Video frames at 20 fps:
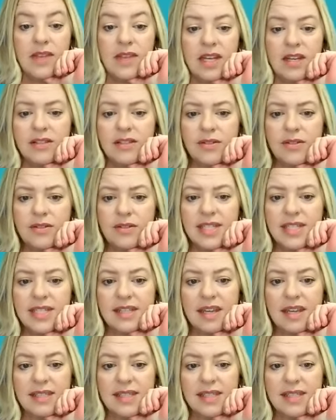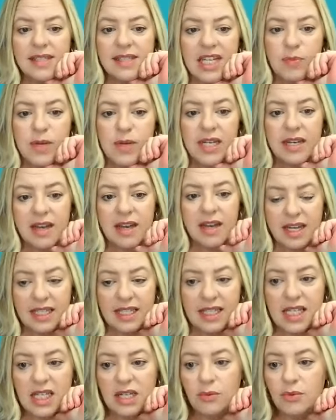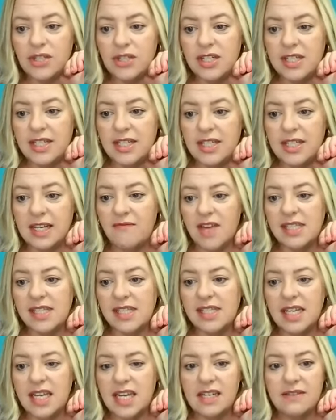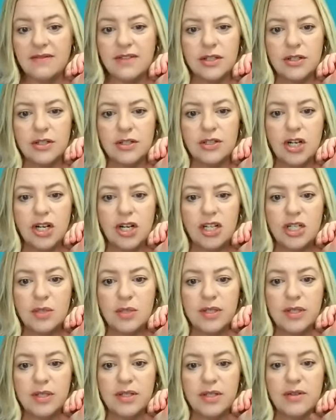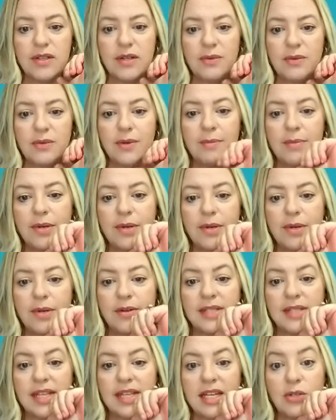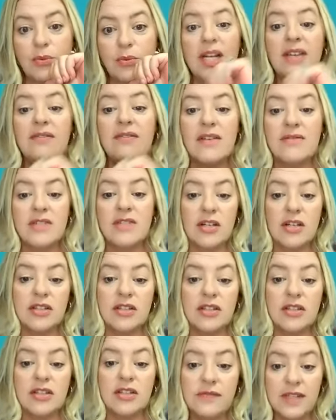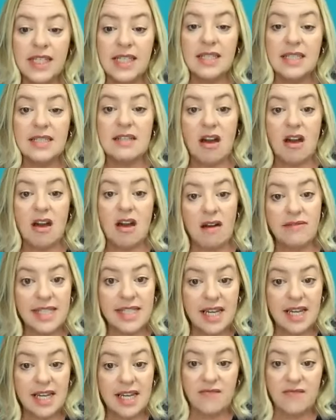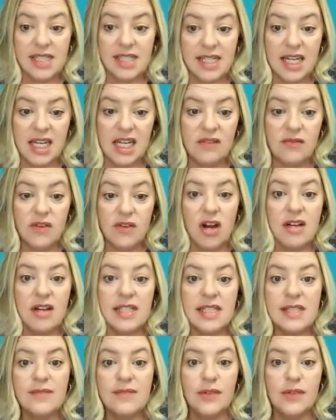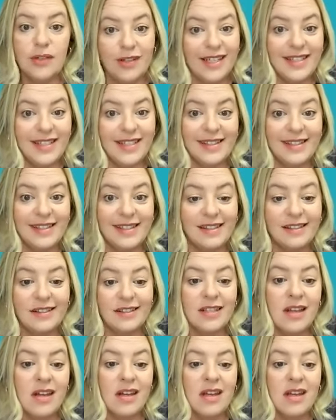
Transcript: they also discuss HB 90, which is an investigative surcharge bill that would impose a $25 fee to offset investigative costs for licensees.